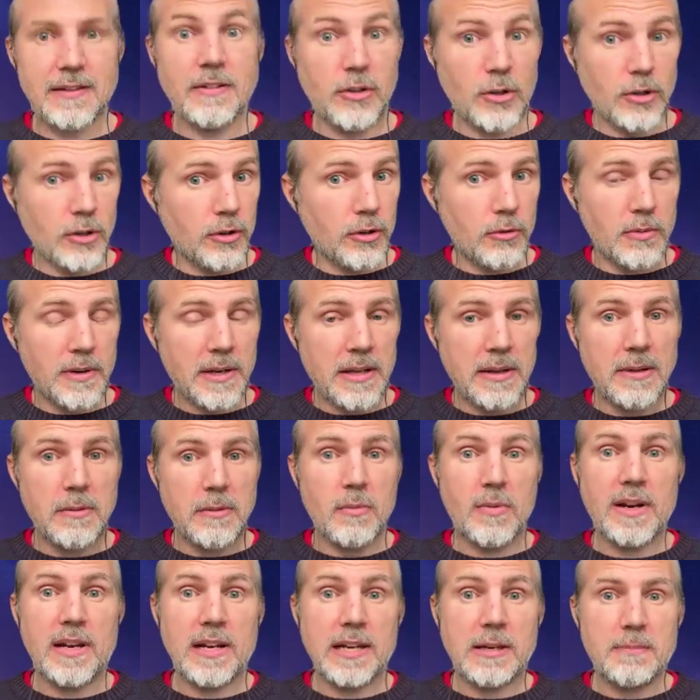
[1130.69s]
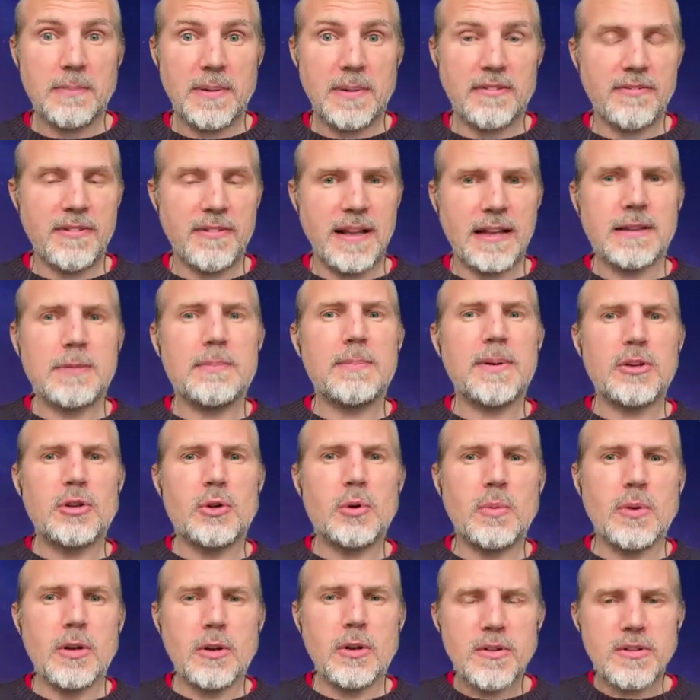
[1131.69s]
Not only will it be felt, but
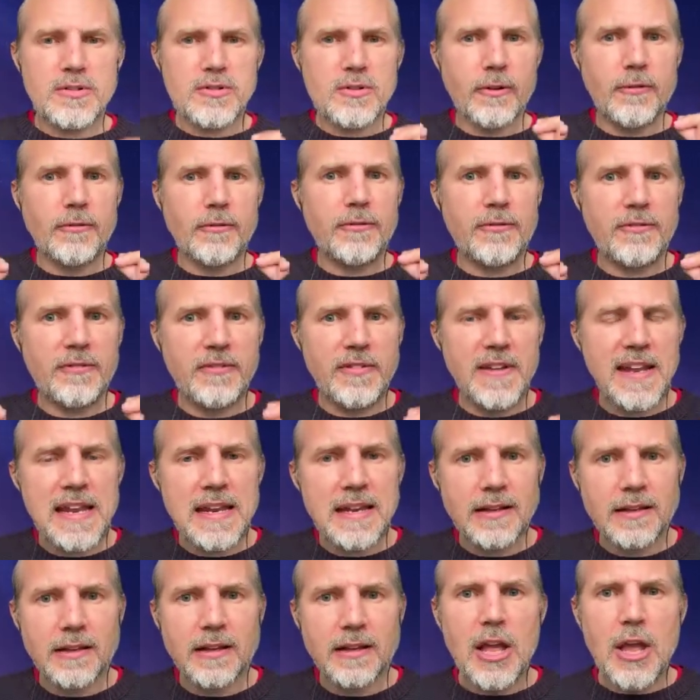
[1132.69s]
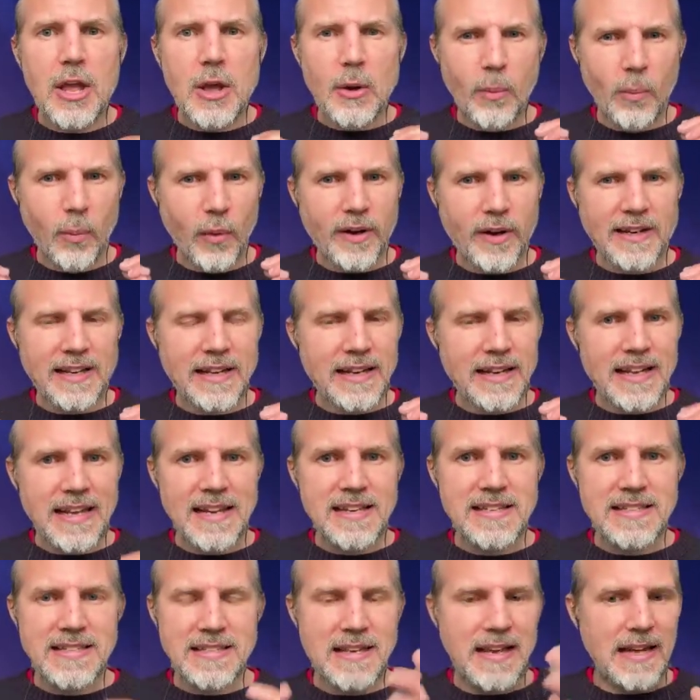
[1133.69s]
you will also feel what it
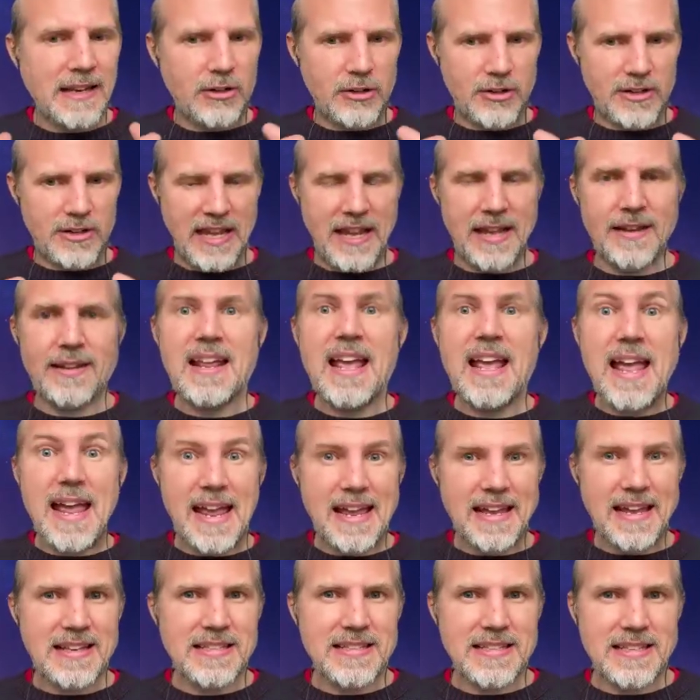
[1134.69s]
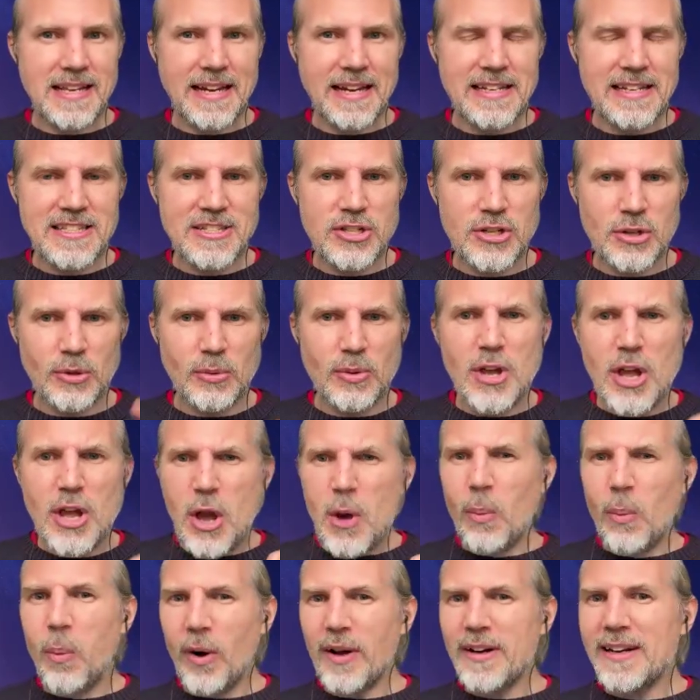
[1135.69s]
is that again excites you,
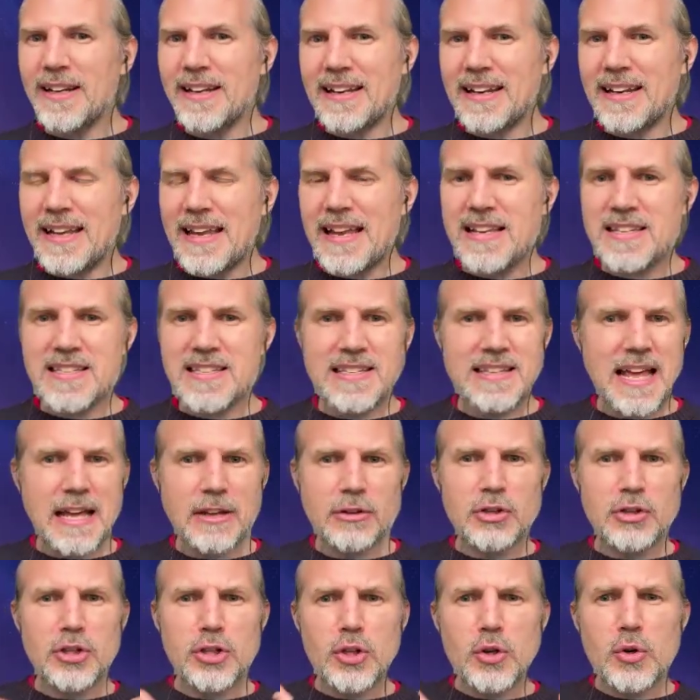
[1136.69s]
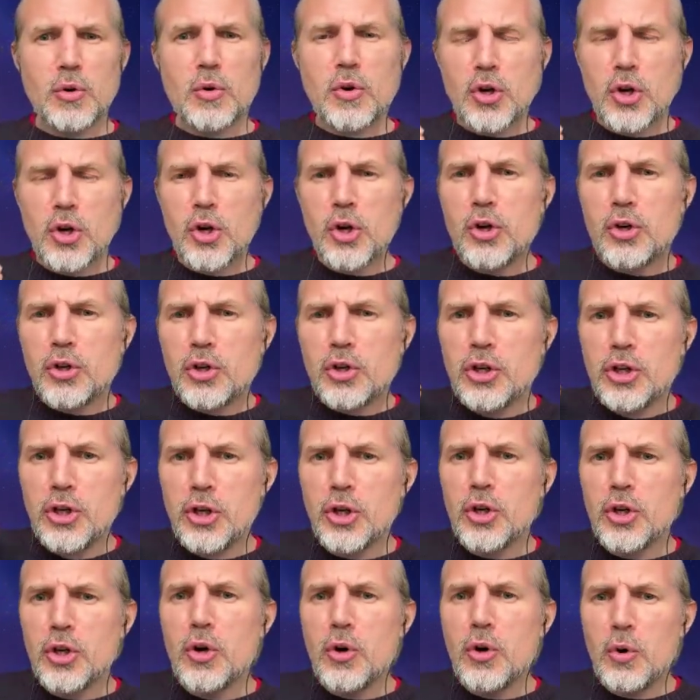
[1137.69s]
what it is that you could
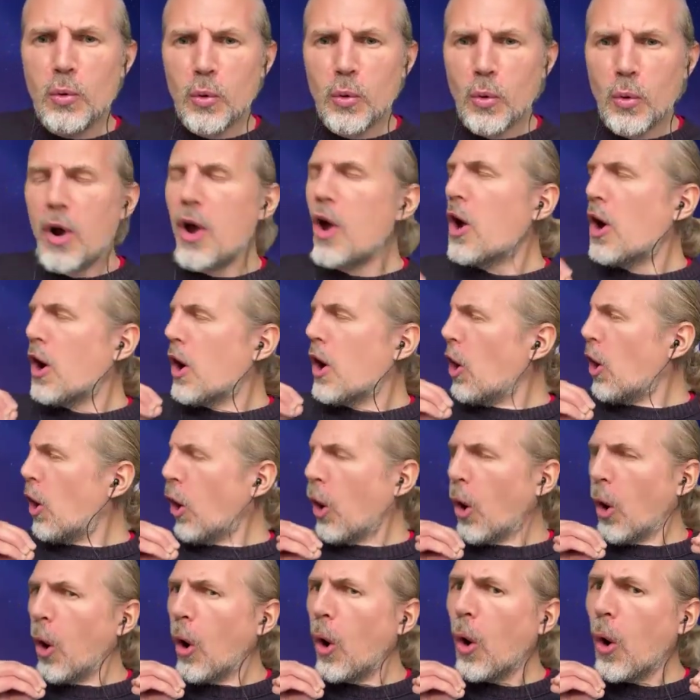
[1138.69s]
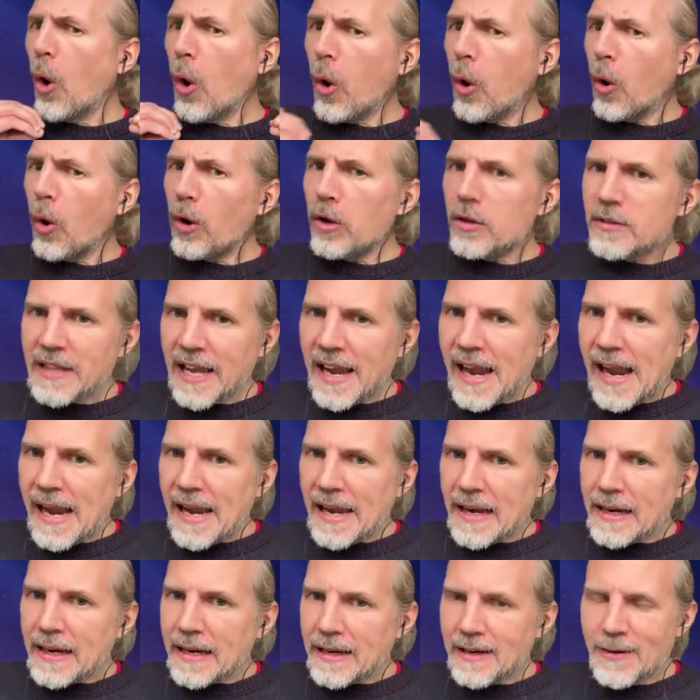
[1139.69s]
do all
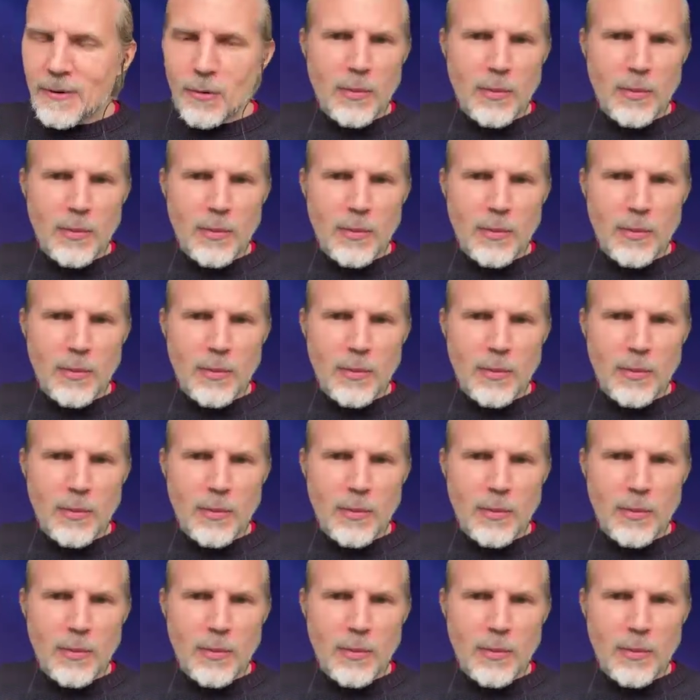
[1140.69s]
day